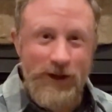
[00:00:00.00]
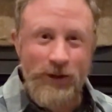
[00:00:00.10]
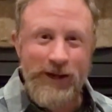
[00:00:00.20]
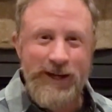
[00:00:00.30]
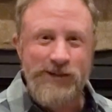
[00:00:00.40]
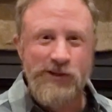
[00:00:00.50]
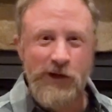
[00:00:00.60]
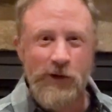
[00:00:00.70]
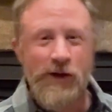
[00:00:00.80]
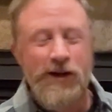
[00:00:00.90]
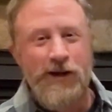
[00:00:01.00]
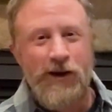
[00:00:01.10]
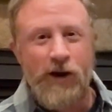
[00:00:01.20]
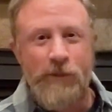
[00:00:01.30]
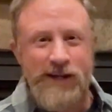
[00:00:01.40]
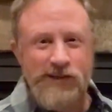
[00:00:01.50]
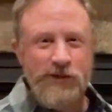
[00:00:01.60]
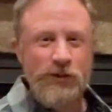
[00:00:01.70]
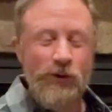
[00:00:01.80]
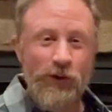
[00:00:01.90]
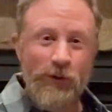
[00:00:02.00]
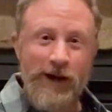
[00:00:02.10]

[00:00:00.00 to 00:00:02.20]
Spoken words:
Okay, so our basic tool,